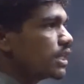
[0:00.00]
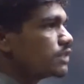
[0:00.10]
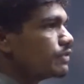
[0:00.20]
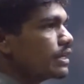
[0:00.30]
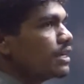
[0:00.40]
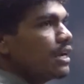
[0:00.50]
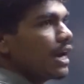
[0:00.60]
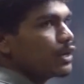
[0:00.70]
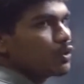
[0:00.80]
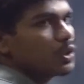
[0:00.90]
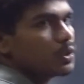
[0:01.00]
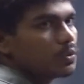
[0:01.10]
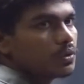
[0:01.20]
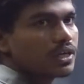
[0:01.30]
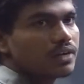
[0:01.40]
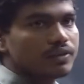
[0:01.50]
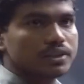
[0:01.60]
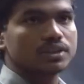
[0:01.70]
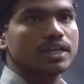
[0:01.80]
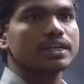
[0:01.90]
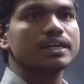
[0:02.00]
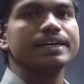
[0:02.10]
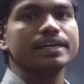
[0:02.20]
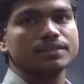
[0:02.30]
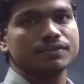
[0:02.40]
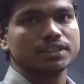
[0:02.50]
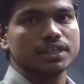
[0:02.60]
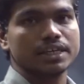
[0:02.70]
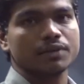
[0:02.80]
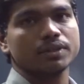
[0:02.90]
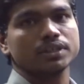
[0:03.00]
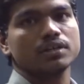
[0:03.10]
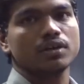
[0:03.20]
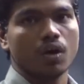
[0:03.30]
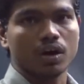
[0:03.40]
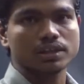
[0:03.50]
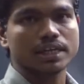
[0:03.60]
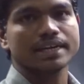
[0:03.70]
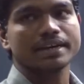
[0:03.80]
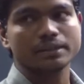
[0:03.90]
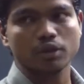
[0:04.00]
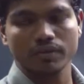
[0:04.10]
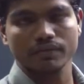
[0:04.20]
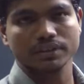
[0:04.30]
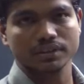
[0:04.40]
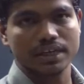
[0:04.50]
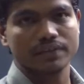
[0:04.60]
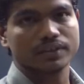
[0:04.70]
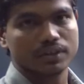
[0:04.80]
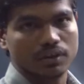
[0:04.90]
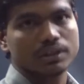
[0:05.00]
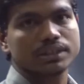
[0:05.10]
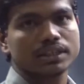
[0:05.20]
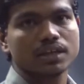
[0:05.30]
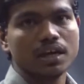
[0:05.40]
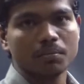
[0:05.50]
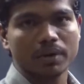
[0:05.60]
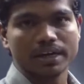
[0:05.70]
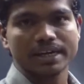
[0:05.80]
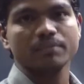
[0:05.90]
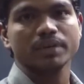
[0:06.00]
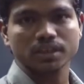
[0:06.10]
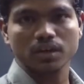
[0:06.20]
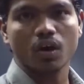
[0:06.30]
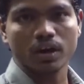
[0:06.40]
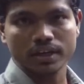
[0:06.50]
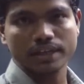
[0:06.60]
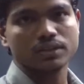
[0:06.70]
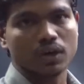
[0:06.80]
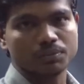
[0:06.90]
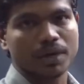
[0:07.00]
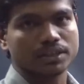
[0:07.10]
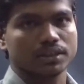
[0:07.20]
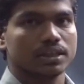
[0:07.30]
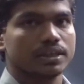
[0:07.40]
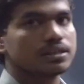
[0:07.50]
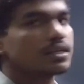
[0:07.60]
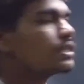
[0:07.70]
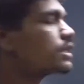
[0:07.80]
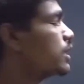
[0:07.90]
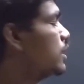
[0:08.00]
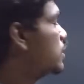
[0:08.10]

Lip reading: That's why I told you the definitions like linear differential equation, order and degree of differential equation, all these things. But I didn't mention ordinary or partial there. Correct?